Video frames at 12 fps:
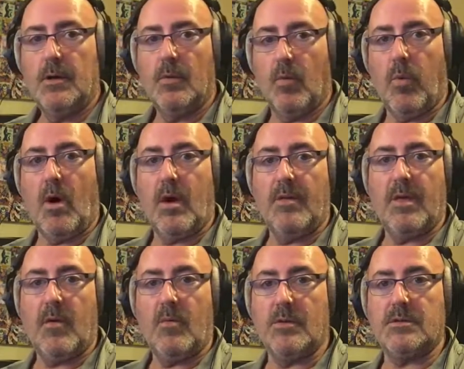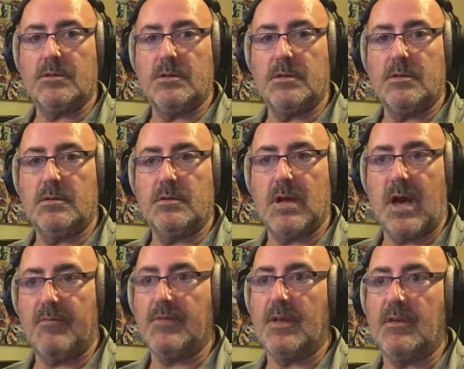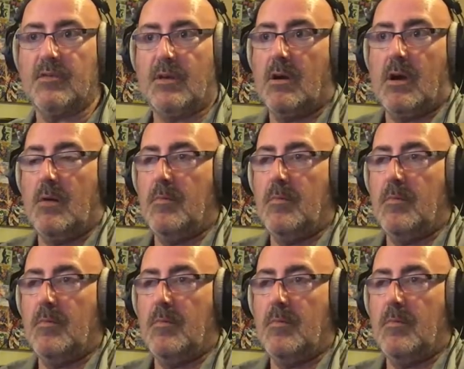why they want to have this." So